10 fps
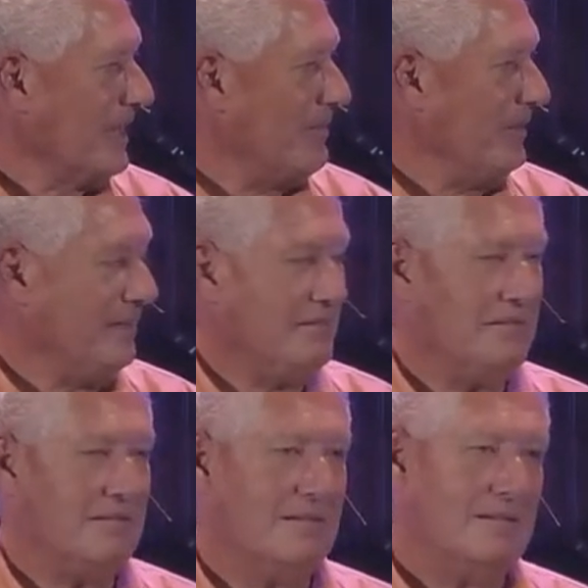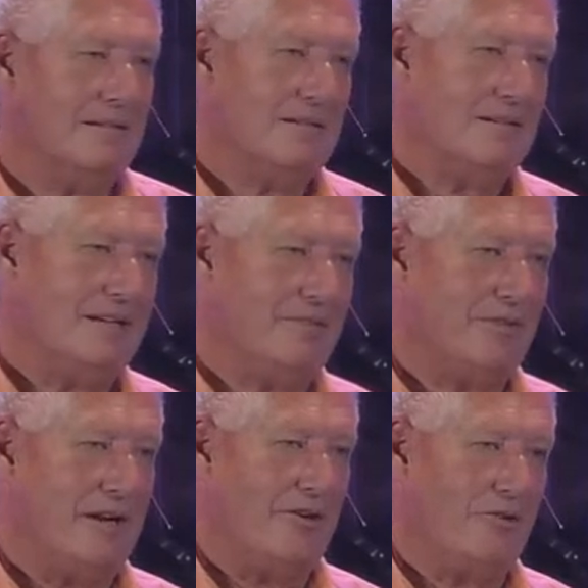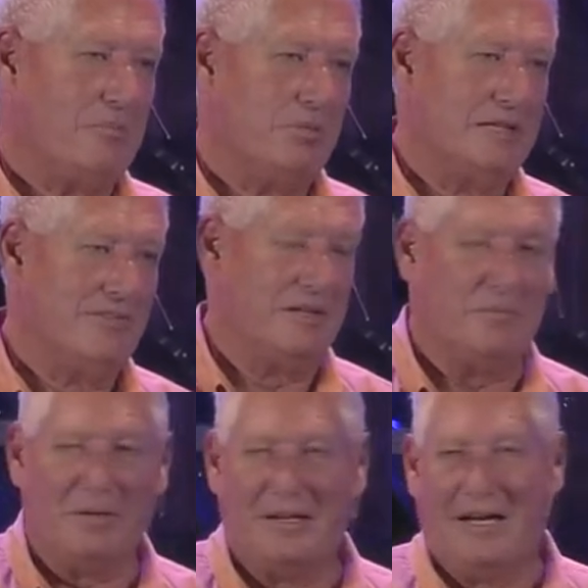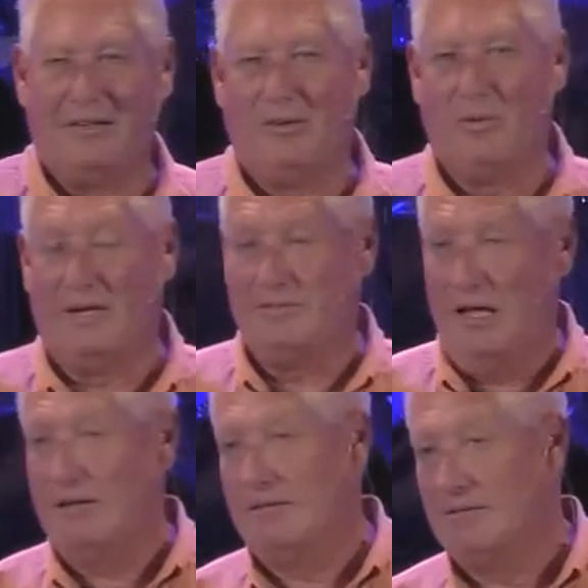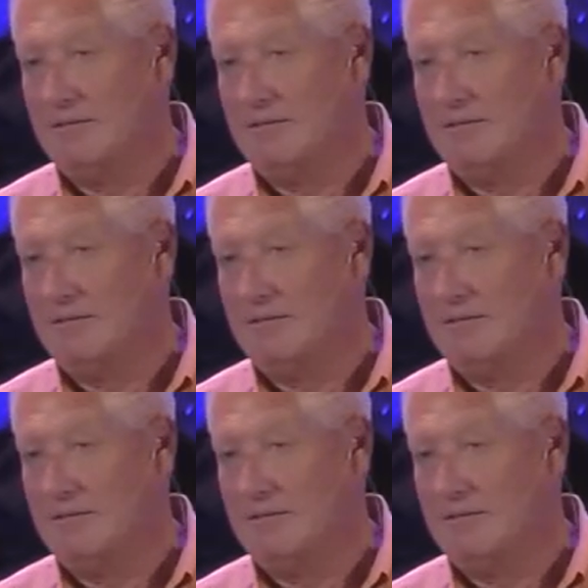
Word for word: I mean, even if I don't really believe in him, but God, look what I've done.